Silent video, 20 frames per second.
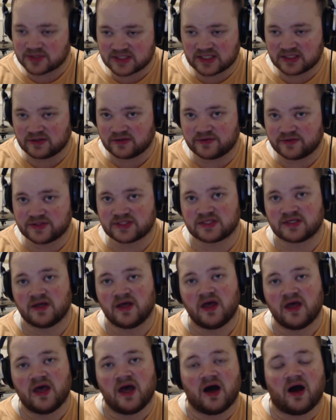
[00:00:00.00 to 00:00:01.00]
skills.
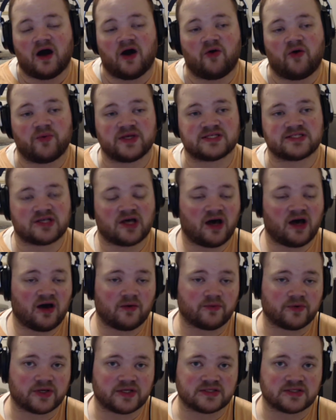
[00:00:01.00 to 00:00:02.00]
All we saw
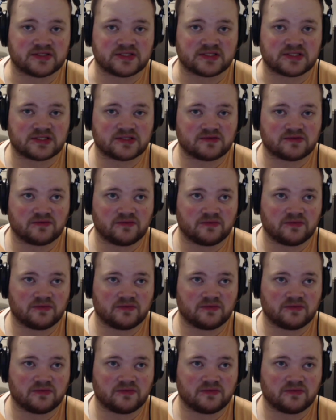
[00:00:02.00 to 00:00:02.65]
was